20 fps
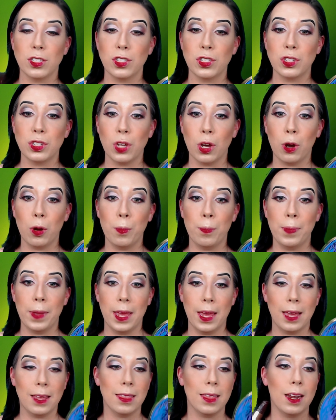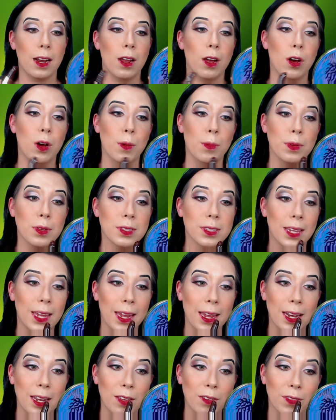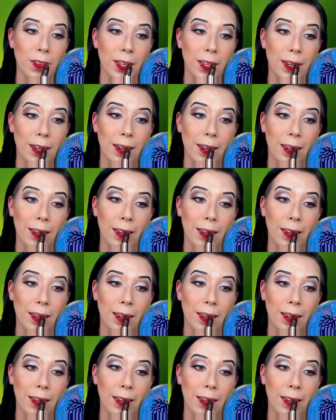So big that I almost can't even,